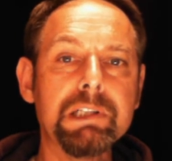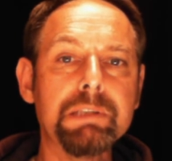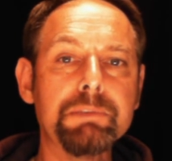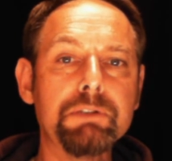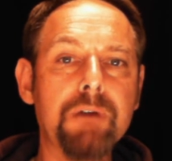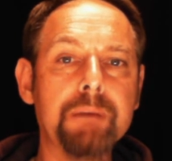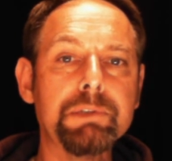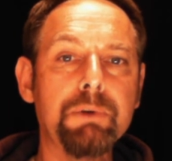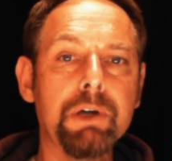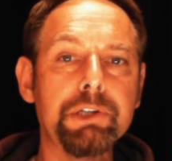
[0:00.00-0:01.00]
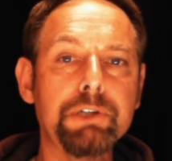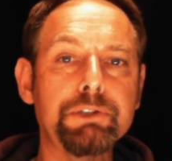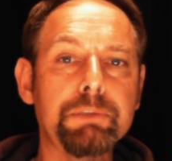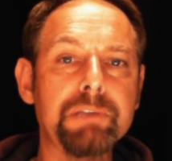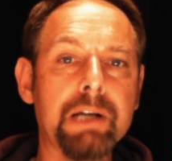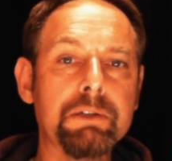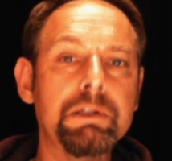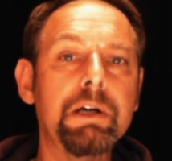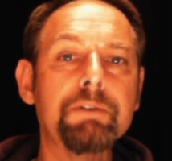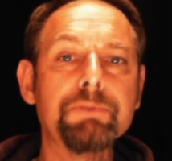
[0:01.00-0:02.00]
subscribe to our YouTube channel
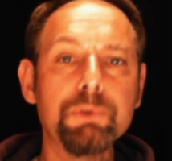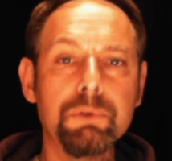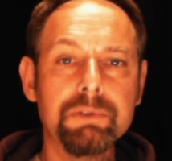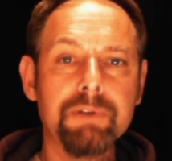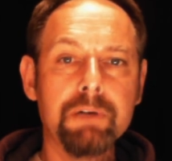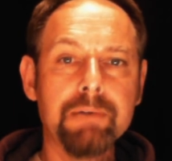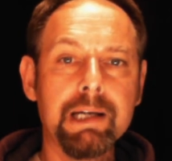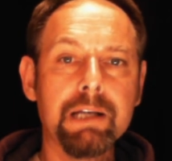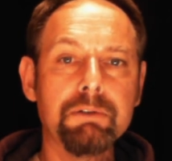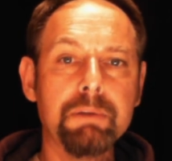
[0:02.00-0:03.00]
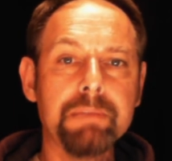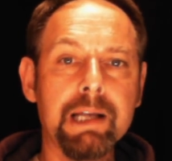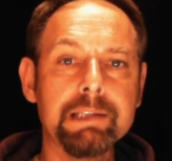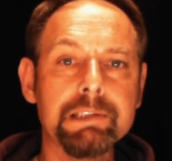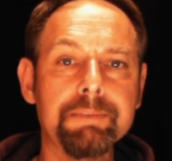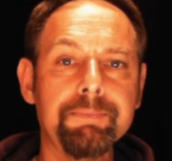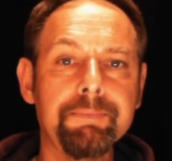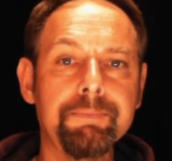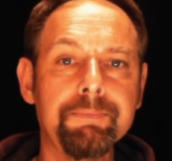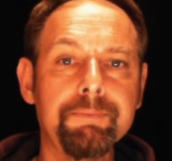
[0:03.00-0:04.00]
for all of our regular updates.
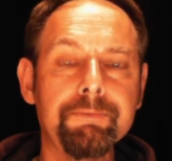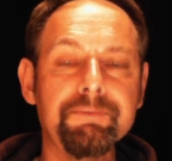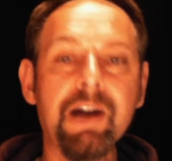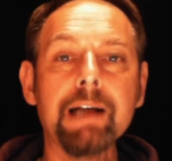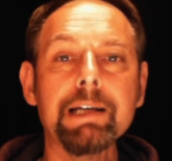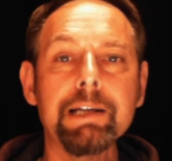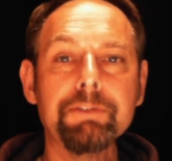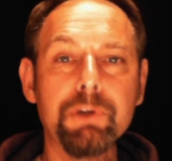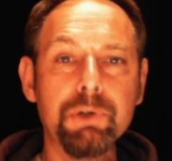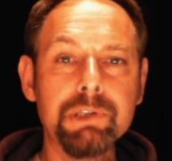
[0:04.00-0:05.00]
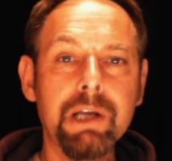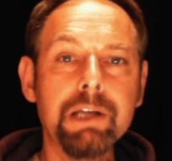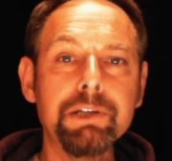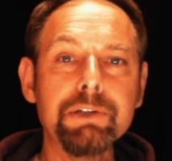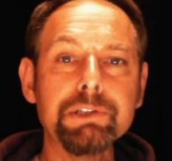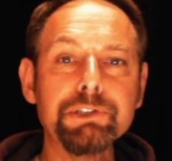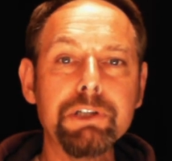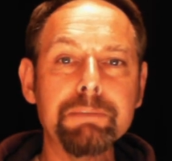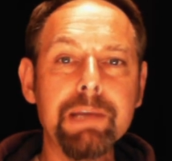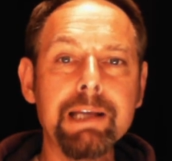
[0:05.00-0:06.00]
Finally, of course, you can
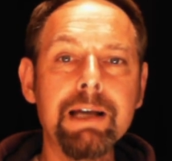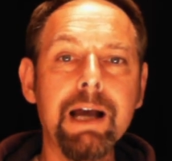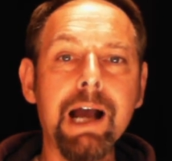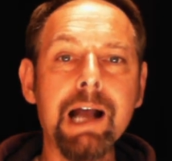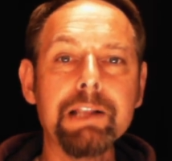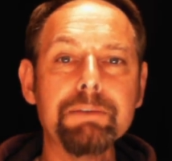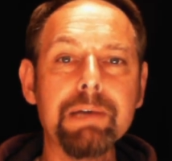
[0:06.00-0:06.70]
join me and the